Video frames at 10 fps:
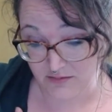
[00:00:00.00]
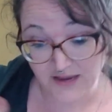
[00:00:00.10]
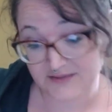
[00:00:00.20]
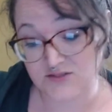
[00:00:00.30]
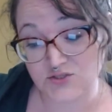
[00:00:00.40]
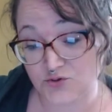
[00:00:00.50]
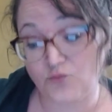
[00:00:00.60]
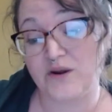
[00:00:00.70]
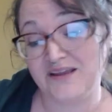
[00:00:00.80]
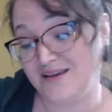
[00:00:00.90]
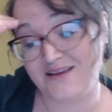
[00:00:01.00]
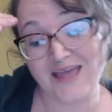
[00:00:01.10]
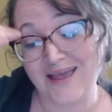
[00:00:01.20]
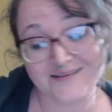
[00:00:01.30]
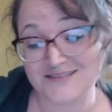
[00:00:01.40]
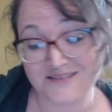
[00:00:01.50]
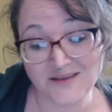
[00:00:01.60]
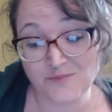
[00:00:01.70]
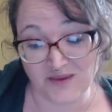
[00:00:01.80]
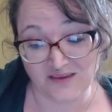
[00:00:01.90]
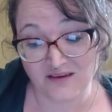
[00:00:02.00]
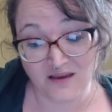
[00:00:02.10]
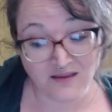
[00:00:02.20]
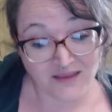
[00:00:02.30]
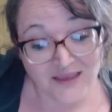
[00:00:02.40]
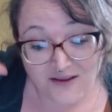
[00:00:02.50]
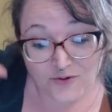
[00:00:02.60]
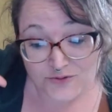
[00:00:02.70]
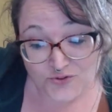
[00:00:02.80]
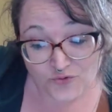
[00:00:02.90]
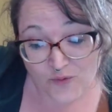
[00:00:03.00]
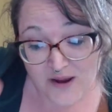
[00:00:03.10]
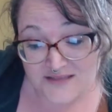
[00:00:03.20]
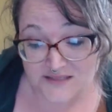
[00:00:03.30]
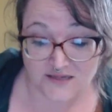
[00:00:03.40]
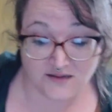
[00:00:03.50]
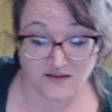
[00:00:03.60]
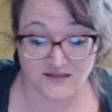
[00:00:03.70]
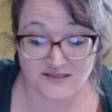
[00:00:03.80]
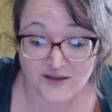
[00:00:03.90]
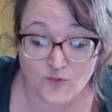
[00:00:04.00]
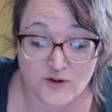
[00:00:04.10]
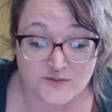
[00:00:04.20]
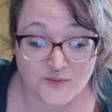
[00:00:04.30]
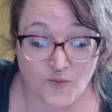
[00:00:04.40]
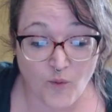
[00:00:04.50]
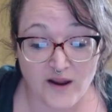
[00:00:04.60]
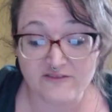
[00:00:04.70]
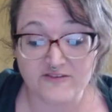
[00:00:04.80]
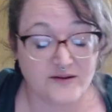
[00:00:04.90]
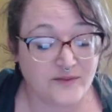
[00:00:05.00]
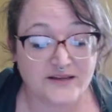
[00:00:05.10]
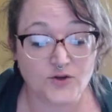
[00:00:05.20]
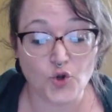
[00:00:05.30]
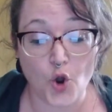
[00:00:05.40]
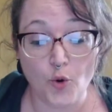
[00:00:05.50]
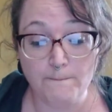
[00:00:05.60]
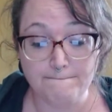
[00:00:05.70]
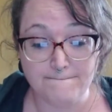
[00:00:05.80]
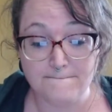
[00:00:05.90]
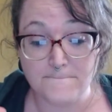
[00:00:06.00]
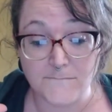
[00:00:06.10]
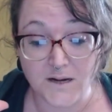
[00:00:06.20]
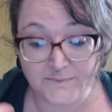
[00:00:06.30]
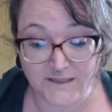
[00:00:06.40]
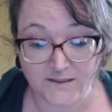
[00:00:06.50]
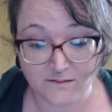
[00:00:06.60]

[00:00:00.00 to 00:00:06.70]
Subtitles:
And so when he can't see me, he goes crazy. He's like, where's my wife? And I'm like, nope, mummy.